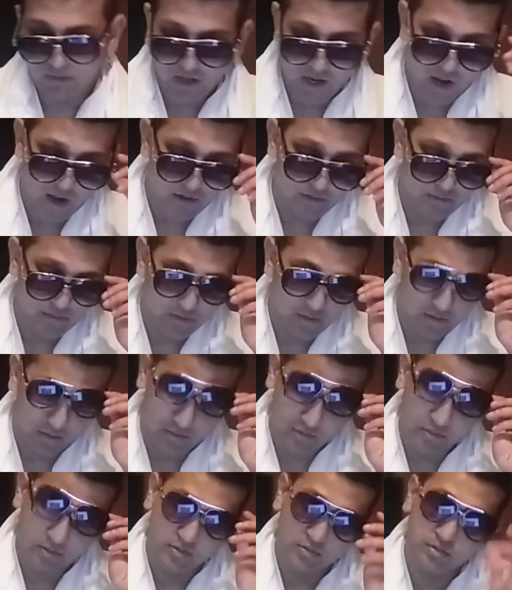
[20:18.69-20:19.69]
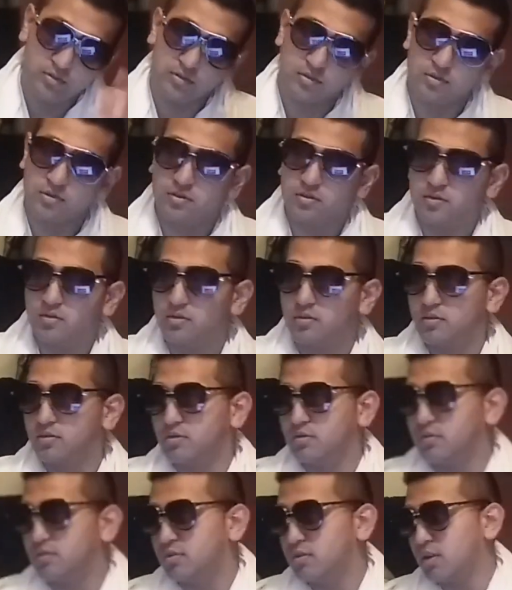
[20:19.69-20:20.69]
I don't know.
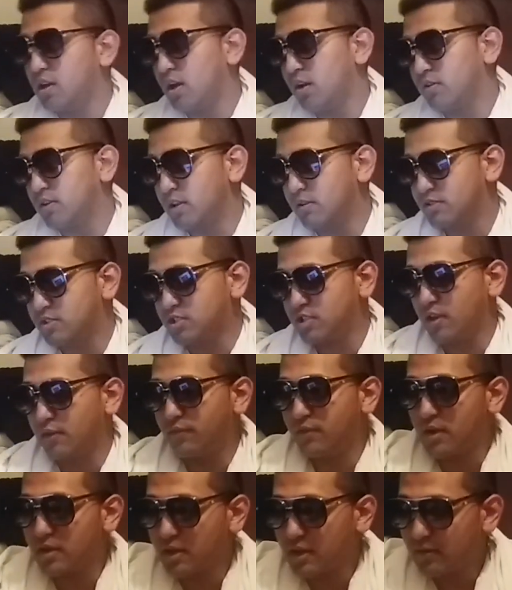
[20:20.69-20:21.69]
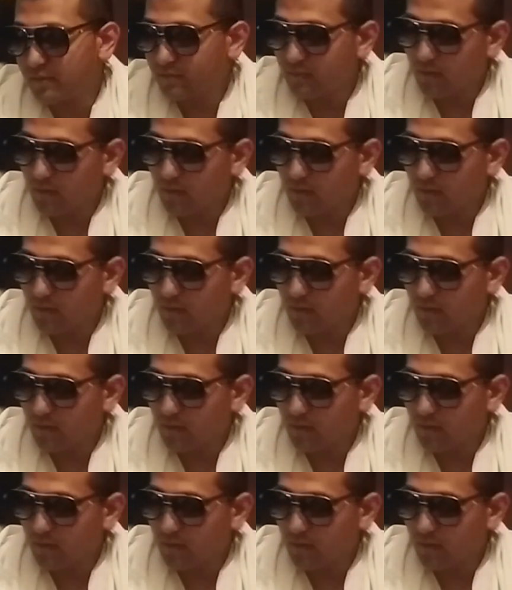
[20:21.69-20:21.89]
I don't give a shit. Fucking